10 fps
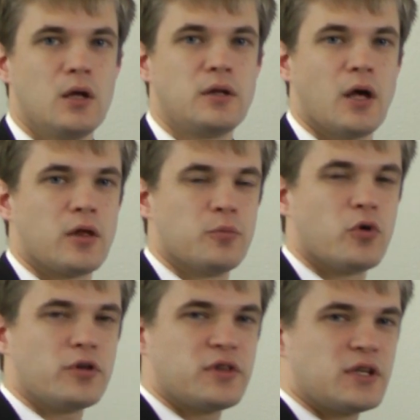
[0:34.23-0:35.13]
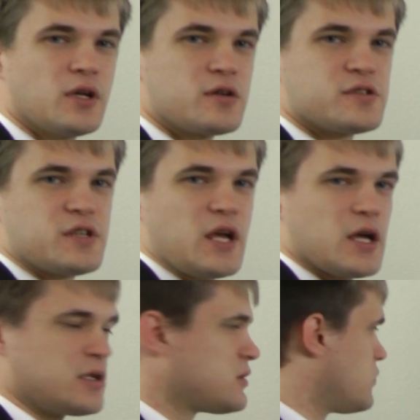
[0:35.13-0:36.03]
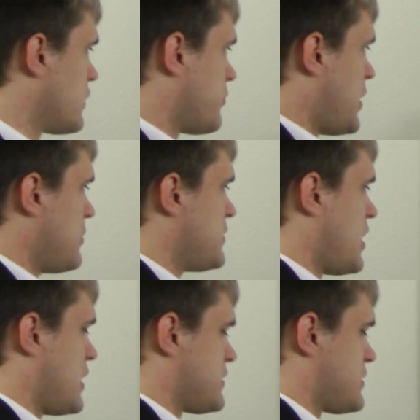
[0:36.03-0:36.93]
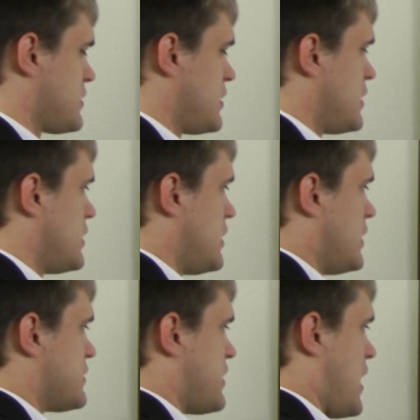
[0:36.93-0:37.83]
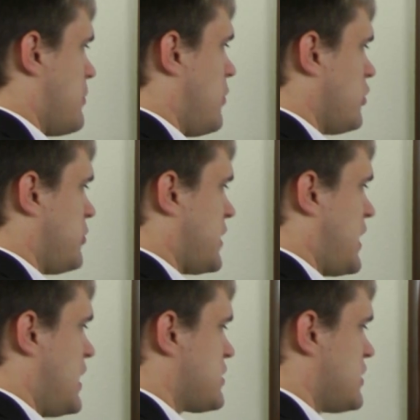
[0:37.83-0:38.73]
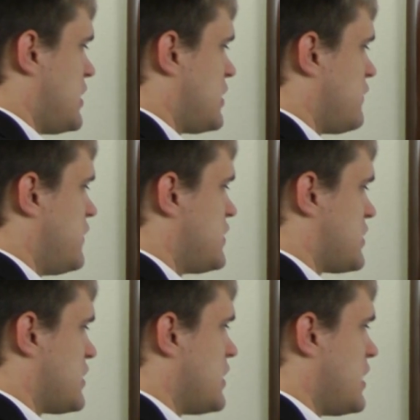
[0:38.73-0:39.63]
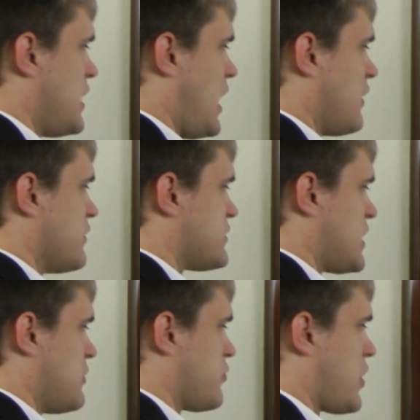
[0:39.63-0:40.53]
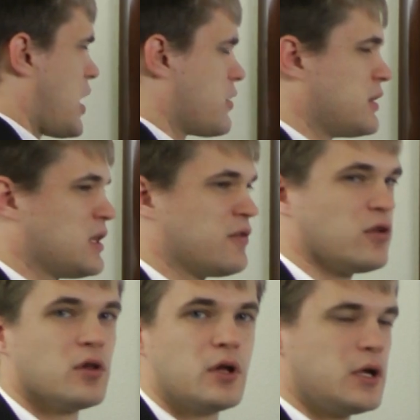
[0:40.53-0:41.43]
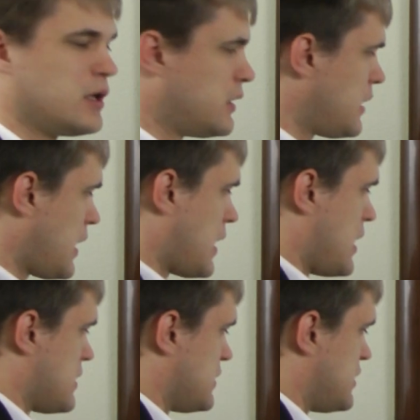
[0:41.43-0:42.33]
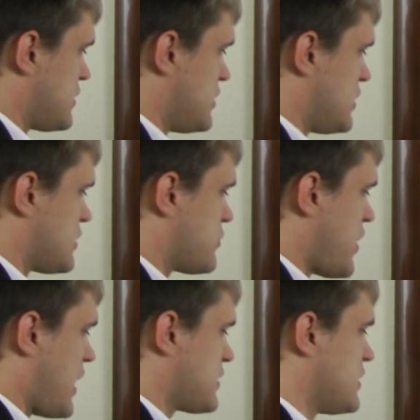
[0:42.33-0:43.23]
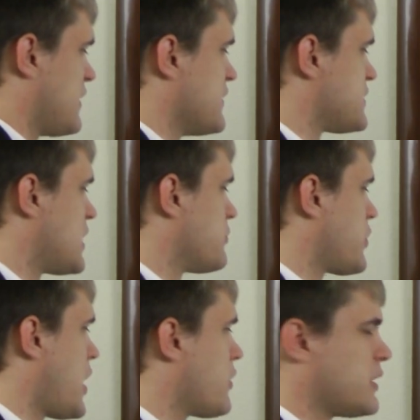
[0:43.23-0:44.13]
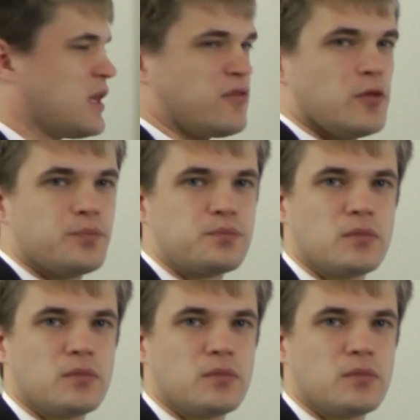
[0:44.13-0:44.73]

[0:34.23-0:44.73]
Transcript: Now, the important thing to understand with PEMDAS is that multiplication and division have the same priority level, and addition and subtraction have the same priority level.